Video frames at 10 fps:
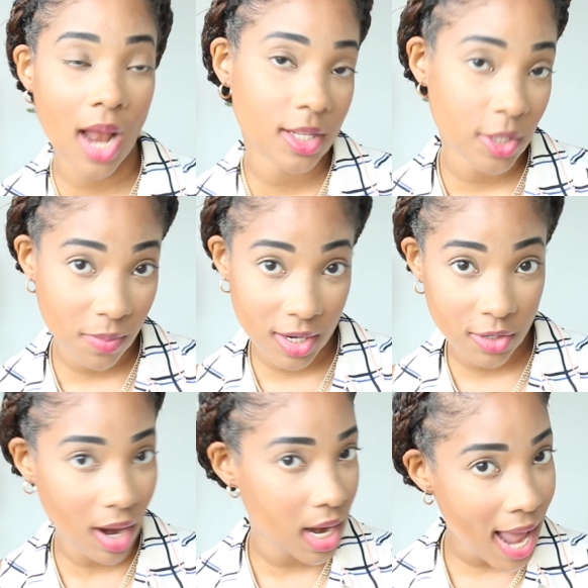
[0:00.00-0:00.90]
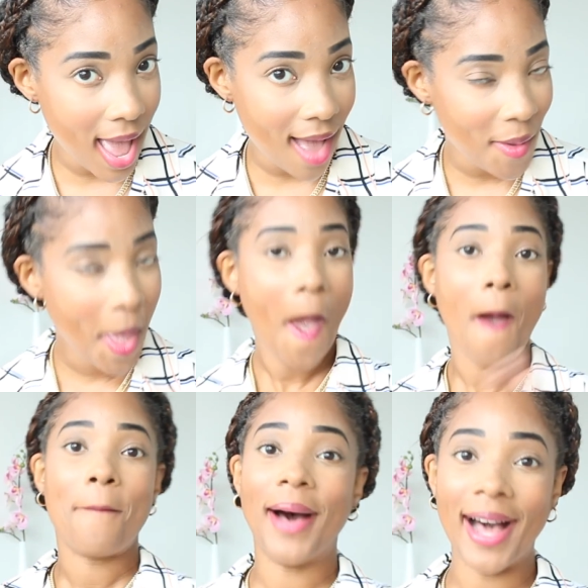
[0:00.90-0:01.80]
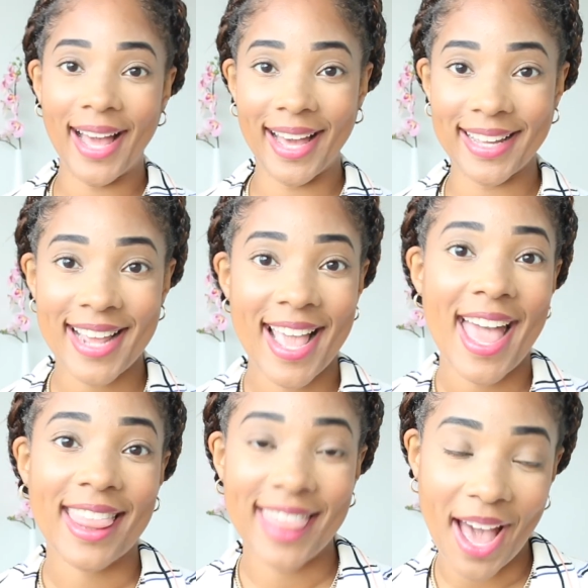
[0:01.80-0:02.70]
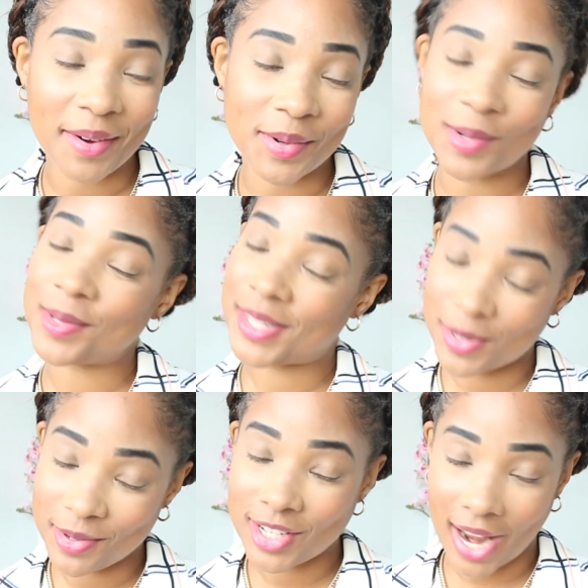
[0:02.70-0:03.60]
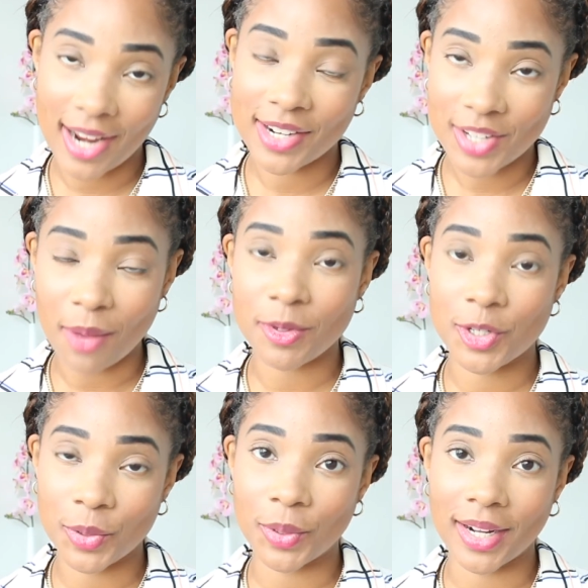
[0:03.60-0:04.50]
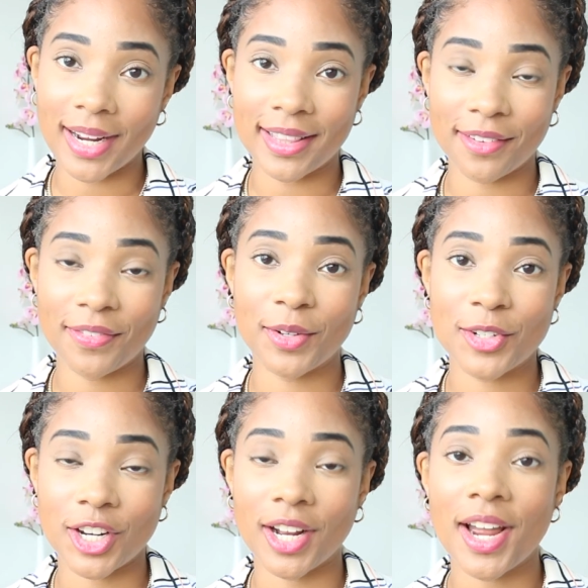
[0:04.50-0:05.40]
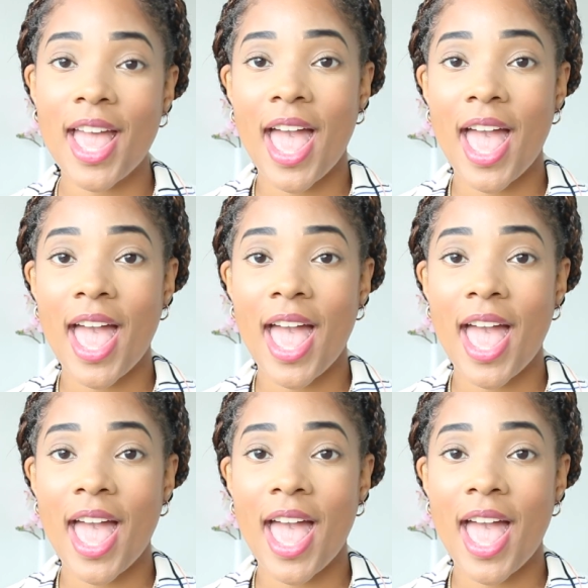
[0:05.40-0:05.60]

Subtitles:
not so much right now, but that will soon change, I'm sure, in the future.